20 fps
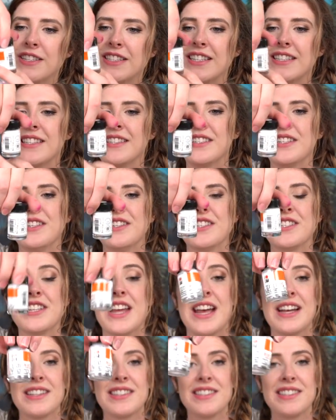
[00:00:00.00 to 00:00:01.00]
resistant
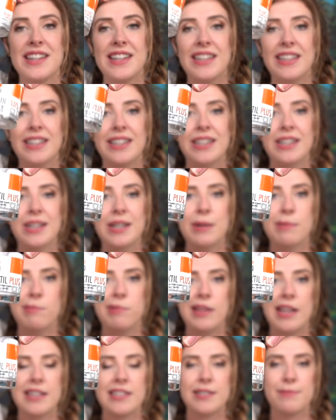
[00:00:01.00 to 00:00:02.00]
textile
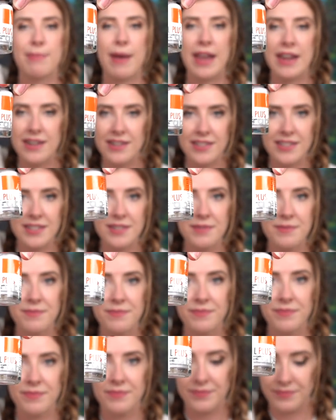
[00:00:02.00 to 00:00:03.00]
plus paint.
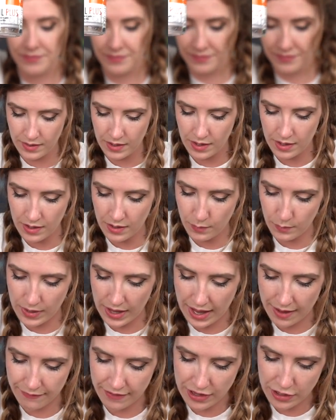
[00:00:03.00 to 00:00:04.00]

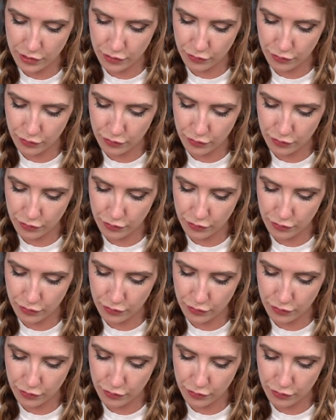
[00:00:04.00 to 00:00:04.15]
We have a